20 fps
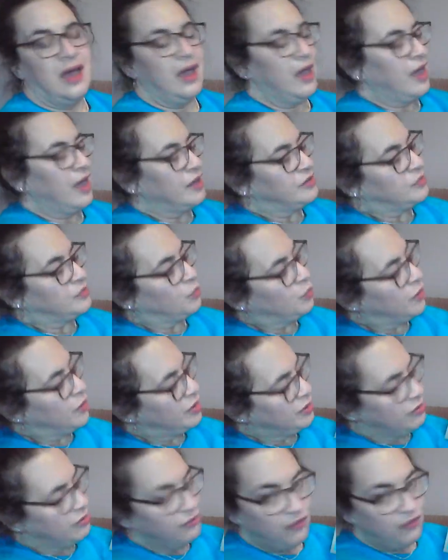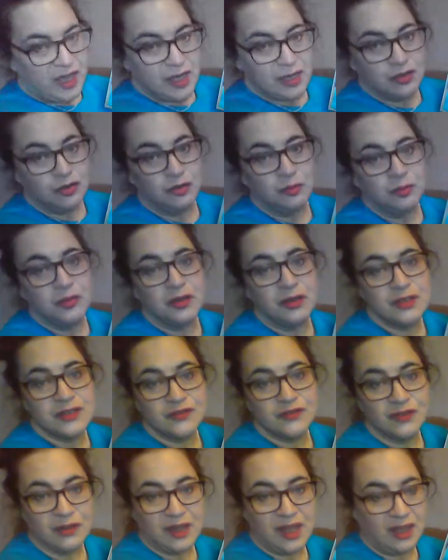And one final
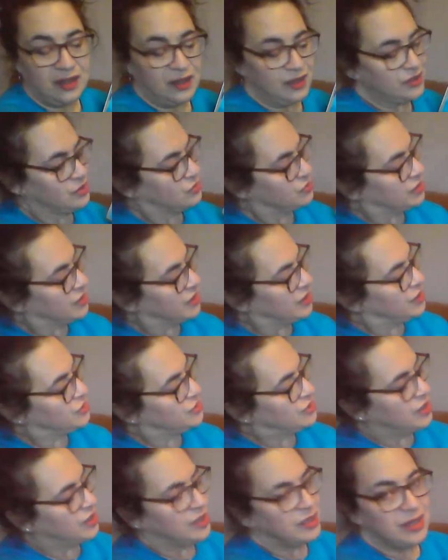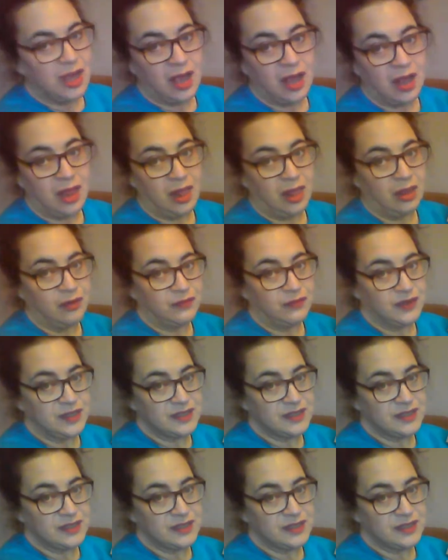beautiful illustration, a lovely